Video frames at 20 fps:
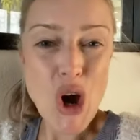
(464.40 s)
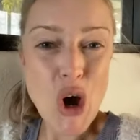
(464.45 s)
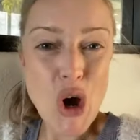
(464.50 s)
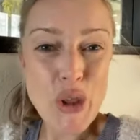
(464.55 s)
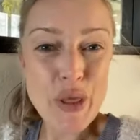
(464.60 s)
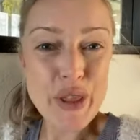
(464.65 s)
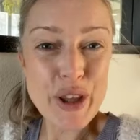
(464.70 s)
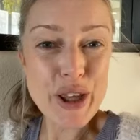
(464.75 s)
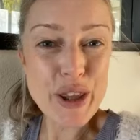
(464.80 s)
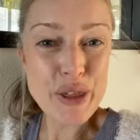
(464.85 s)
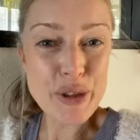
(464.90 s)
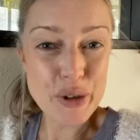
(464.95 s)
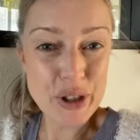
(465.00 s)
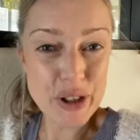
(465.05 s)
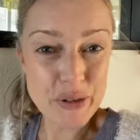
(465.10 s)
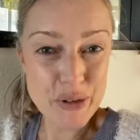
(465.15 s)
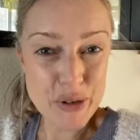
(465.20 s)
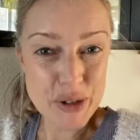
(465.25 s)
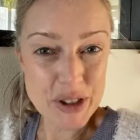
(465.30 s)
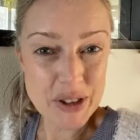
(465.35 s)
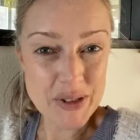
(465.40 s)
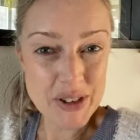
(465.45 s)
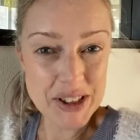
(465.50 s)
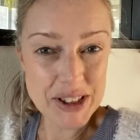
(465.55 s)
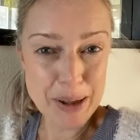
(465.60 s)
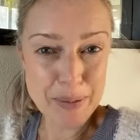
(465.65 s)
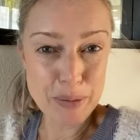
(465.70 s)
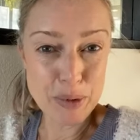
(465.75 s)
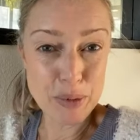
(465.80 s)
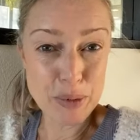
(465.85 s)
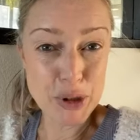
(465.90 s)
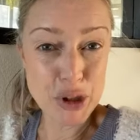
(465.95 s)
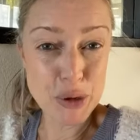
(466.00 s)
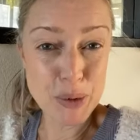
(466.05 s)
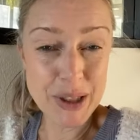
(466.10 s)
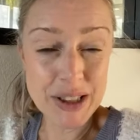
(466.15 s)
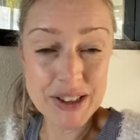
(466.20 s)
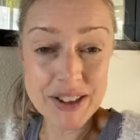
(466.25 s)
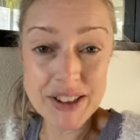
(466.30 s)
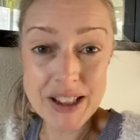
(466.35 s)
on the 31st of December
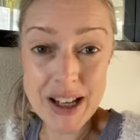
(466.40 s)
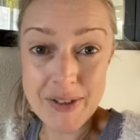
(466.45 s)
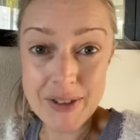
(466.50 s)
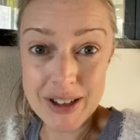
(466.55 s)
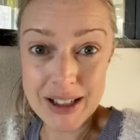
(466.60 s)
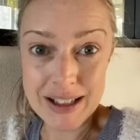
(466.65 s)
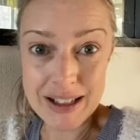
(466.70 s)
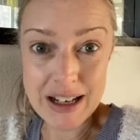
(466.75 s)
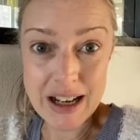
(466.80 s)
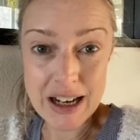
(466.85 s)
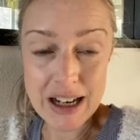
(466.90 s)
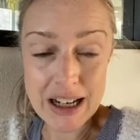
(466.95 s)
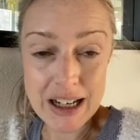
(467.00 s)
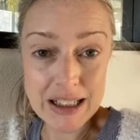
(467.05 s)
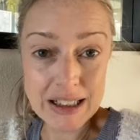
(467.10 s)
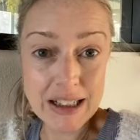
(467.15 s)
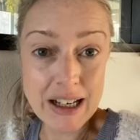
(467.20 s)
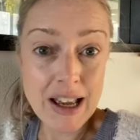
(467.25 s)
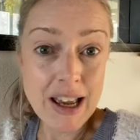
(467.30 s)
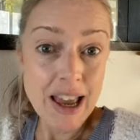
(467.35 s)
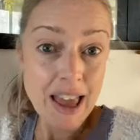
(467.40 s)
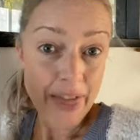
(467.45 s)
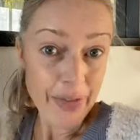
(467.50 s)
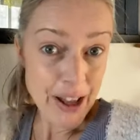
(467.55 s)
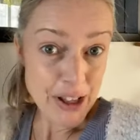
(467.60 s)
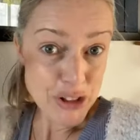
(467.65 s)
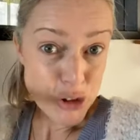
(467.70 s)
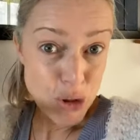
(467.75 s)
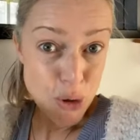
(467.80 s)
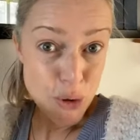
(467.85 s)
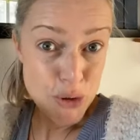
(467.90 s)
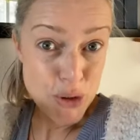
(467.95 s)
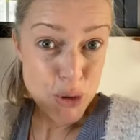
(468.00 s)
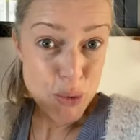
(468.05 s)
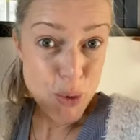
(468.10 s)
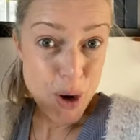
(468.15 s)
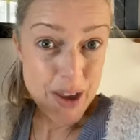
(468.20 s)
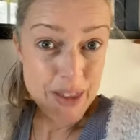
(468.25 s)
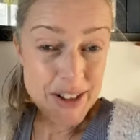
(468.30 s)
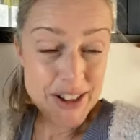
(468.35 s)
between 7 and 9. That's
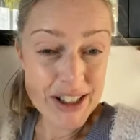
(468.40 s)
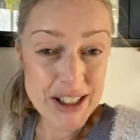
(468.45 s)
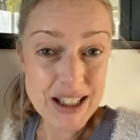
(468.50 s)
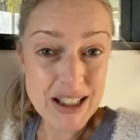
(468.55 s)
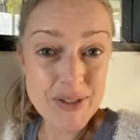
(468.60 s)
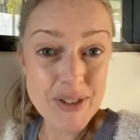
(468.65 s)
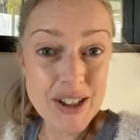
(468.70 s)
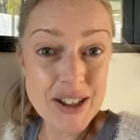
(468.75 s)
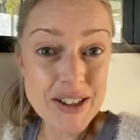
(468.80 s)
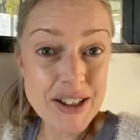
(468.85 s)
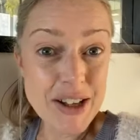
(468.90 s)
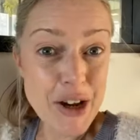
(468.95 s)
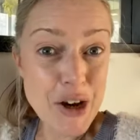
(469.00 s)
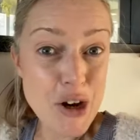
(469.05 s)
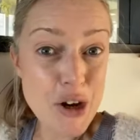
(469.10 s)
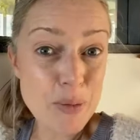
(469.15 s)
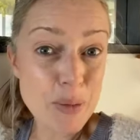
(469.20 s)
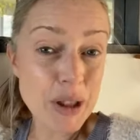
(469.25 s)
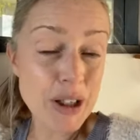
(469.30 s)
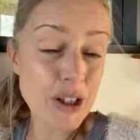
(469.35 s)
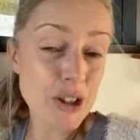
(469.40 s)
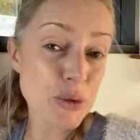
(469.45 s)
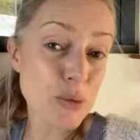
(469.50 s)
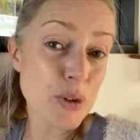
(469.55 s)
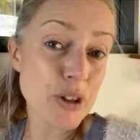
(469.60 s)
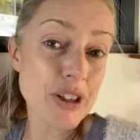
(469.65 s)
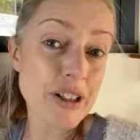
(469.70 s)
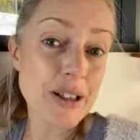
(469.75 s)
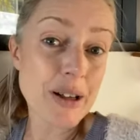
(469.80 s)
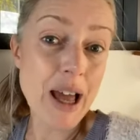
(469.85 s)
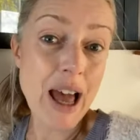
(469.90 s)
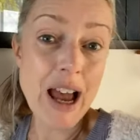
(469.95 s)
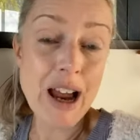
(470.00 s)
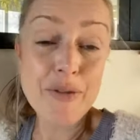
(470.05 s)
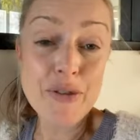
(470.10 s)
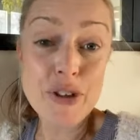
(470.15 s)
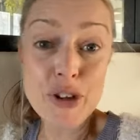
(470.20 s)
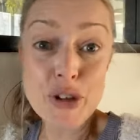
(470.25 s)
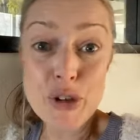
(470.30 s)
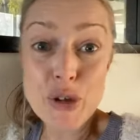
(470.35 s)
also why the TV is here, because we're gonna
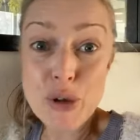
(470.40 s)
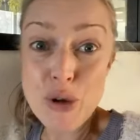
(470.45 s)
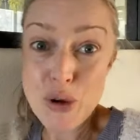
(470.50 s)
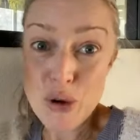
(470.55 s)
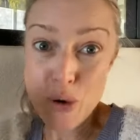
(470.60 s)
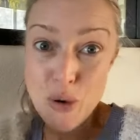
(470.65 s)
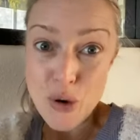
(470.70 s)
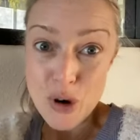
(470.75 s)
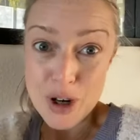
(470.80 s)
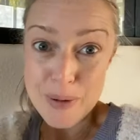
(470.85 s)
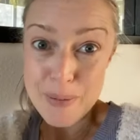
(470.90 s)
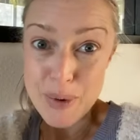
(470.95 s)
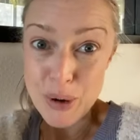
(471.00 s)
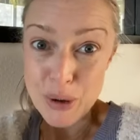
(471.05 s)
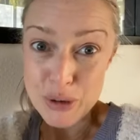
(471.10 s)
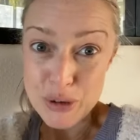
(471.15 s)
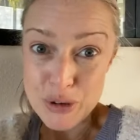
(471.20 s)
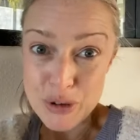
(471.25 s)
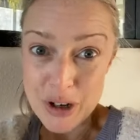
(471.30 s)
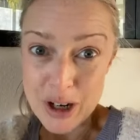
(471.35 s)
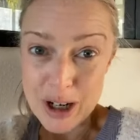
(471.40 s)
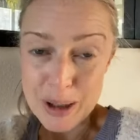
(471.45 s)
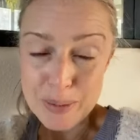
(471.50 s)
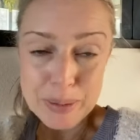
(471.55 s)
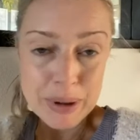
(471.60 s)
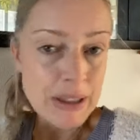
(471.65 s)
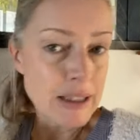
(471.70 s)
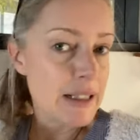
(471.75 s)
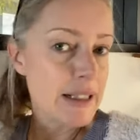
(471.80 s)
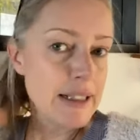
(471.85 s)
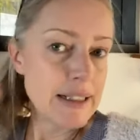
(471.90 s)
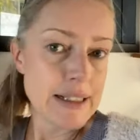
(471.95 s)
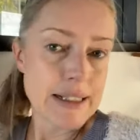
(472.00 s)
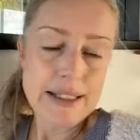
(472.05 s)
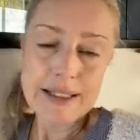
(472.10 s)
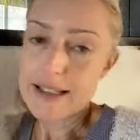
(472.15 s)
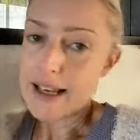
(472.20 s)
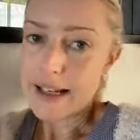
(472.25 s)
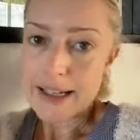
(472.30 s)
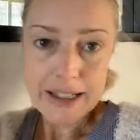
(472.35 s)
have the New York ball drop.
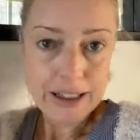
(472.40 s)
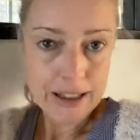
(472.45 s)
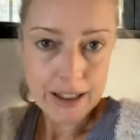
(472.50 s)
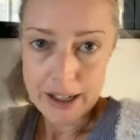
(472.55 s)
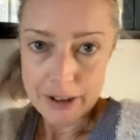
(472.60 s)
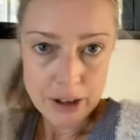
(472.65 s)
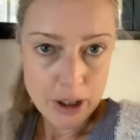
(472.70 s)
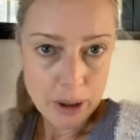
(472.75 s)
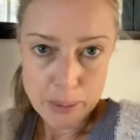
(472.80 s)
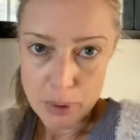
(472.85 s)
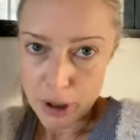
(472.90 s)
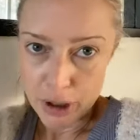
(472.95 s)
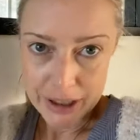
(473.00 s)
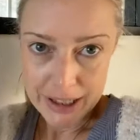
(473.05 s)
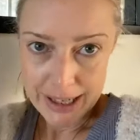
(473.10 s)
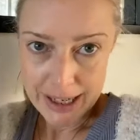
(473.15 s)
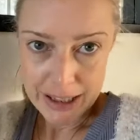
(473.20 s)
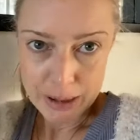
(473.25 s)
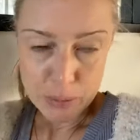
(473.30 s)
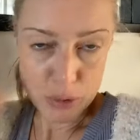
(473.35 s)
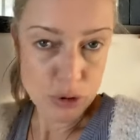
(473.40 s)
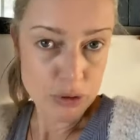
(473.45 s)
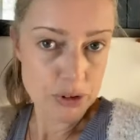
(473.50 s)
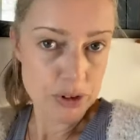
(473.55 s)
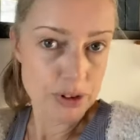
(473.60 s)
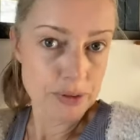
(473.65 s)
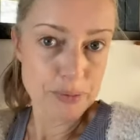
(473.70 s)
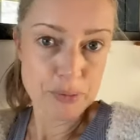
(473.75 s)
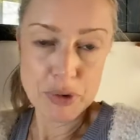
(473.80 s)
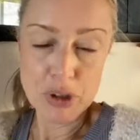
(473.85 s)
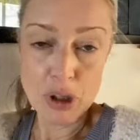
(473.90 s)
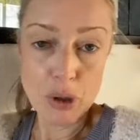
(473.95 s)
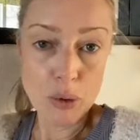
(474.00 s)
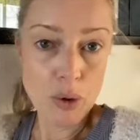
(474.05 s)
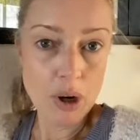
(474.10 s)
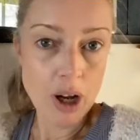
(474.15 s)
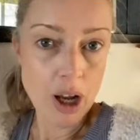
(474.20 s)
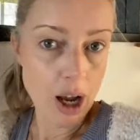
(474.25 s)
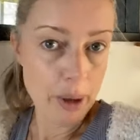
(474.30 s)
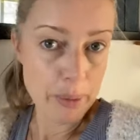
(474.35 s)
Sunny and I are not party animals.
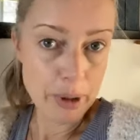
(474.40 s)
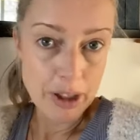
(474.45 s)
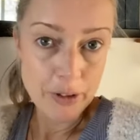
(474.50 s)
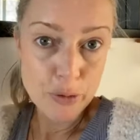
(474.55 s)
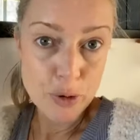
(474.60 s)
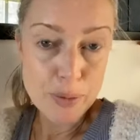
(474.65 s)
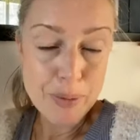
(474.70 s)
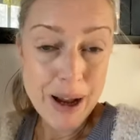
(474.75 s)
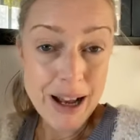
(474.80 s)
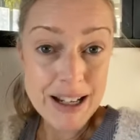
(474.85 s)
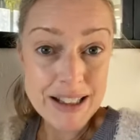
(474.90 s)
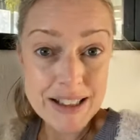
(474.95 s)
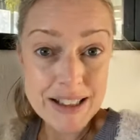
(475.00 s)
So, I mean, if we're